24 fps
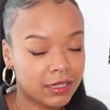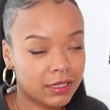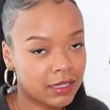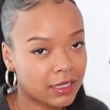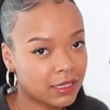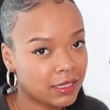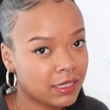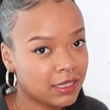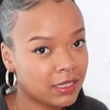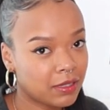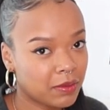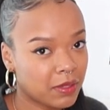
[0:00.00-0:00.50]

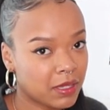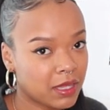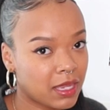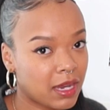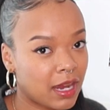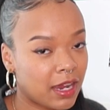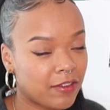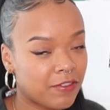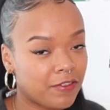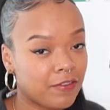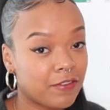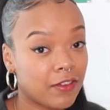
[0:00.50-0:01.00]
this is something that
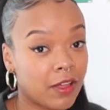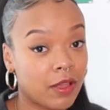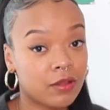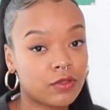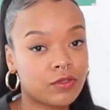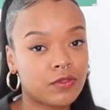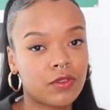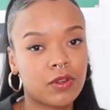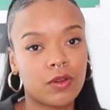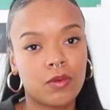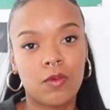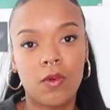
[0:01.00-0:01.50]
I've
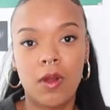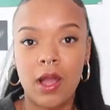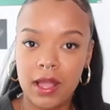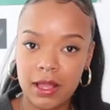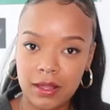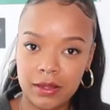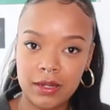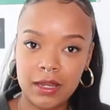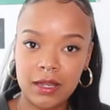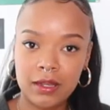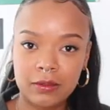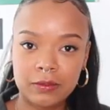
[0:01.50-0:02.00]
felt for a
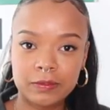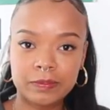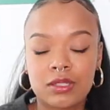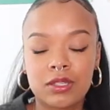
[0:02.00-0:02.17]
while now.